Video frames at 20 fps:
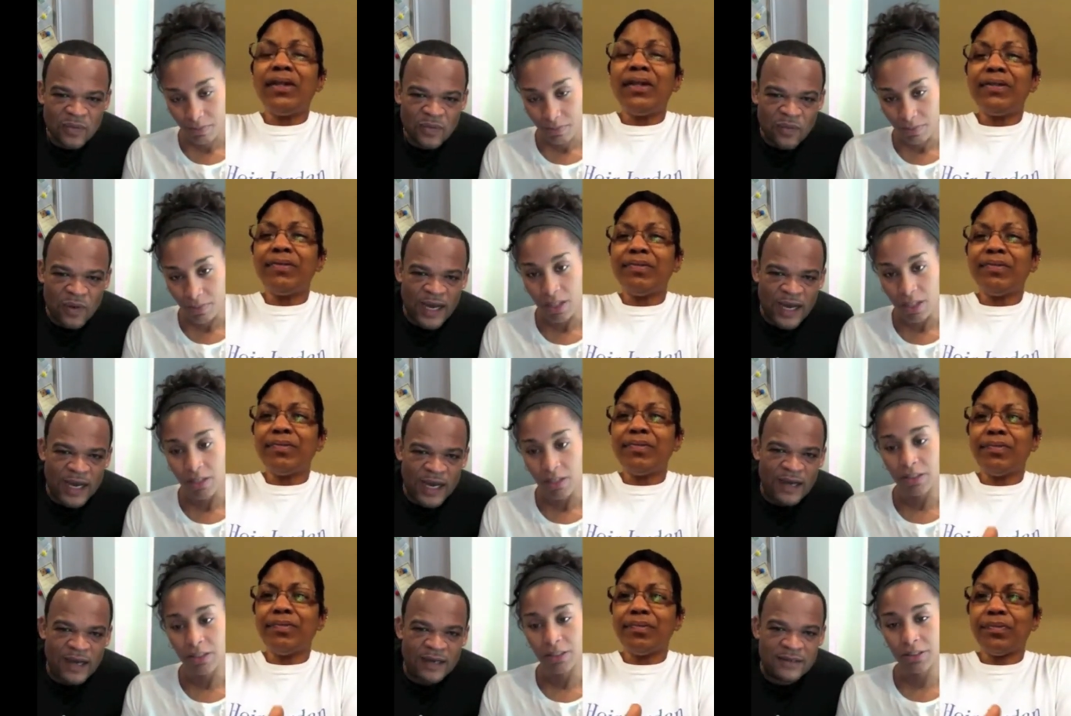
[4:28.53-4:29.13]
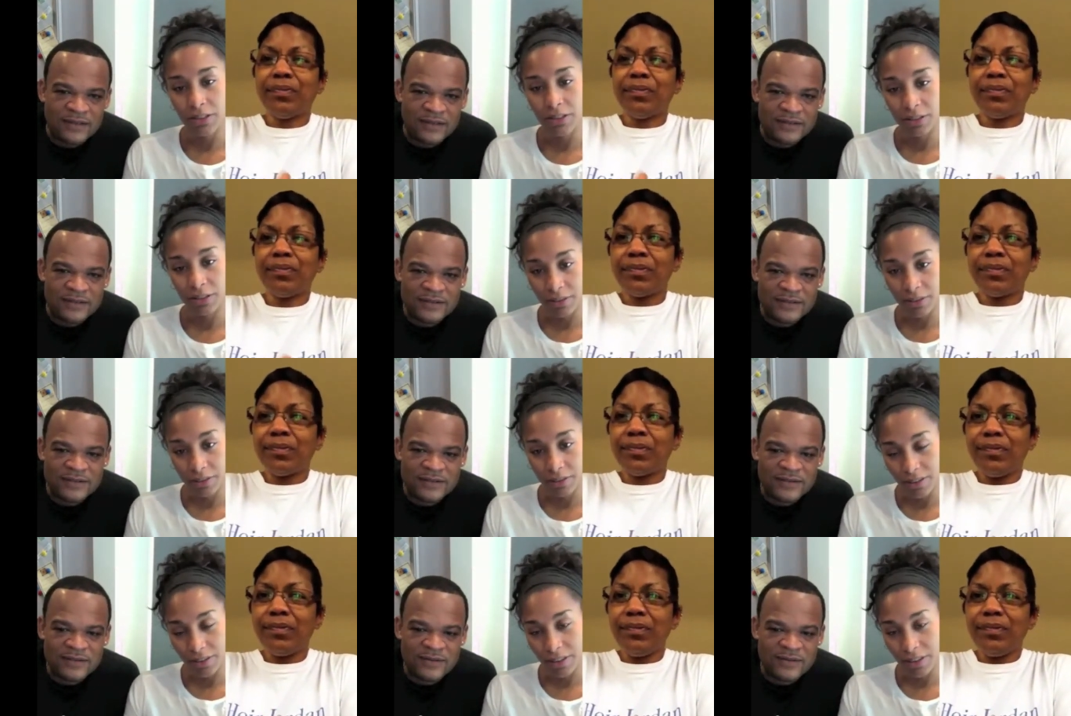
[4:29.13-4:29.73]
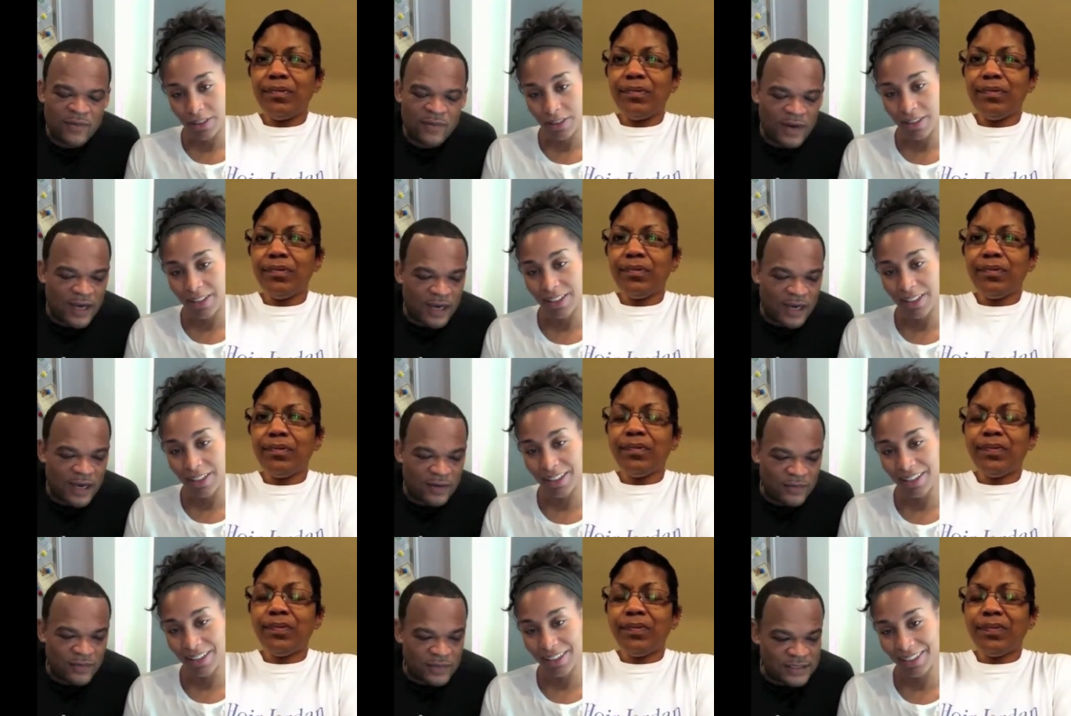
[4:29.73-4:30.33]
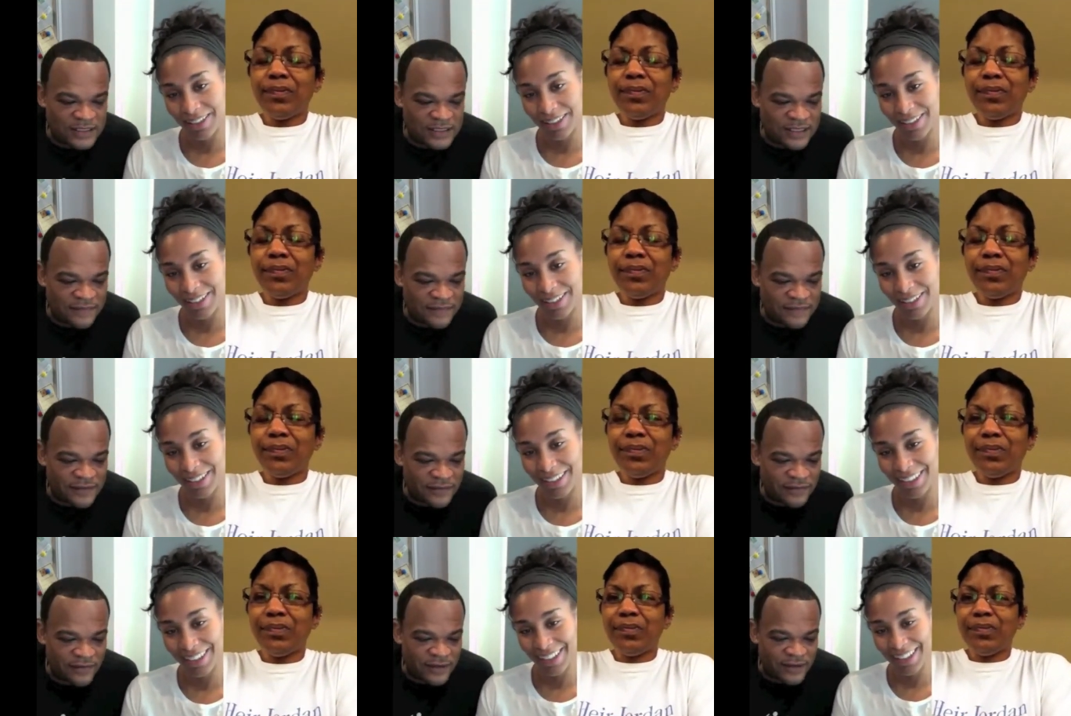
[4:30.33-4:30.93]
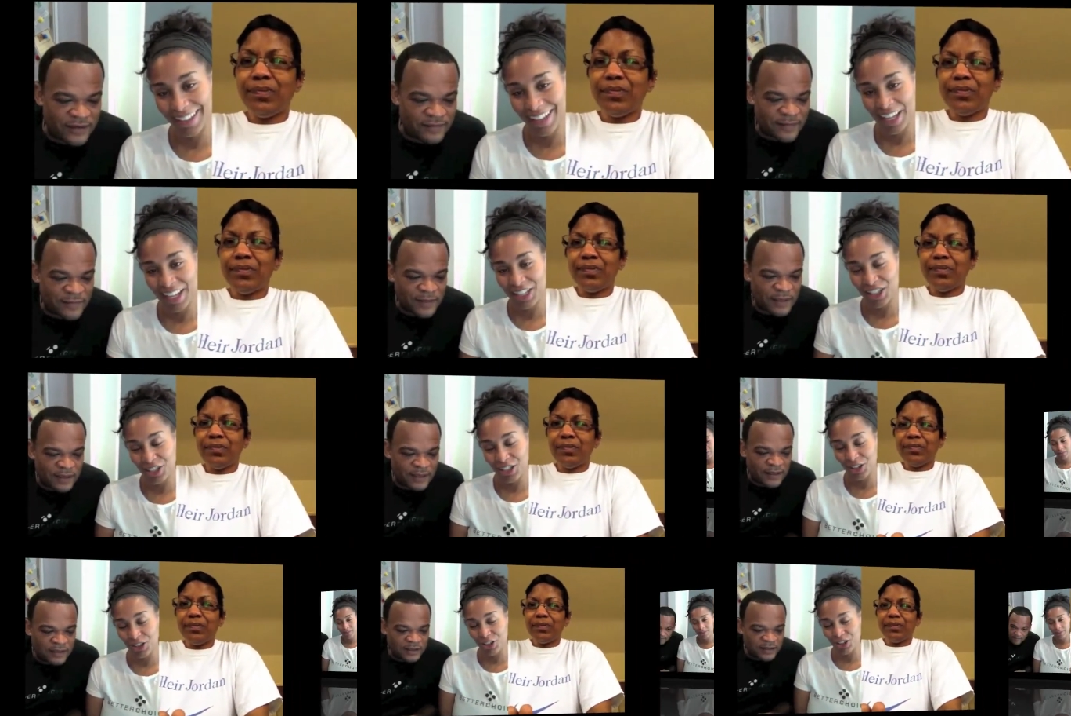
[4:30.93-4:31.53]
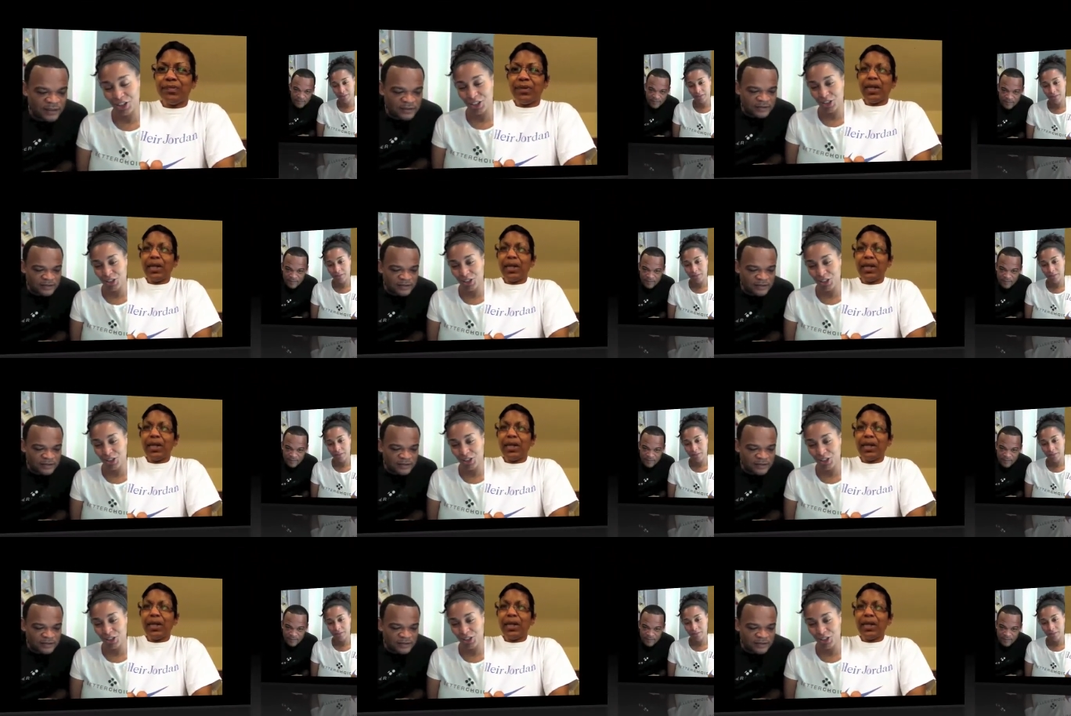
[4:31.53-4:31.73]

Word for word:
Speaker 1: Wow. Wow, 173. And, so and